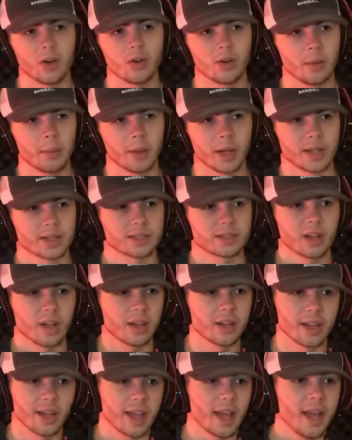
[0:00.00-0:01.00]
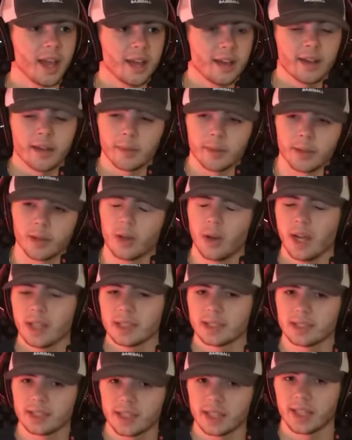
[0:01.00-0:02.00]
I mean, I saw the end. I mean, who
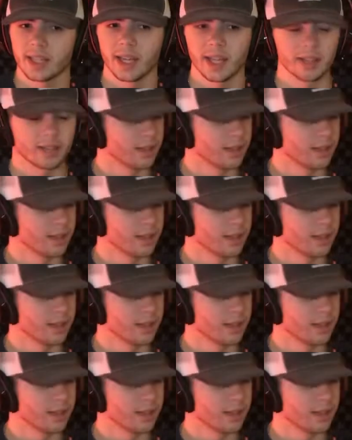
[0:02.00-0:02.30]
hasn't seen the end?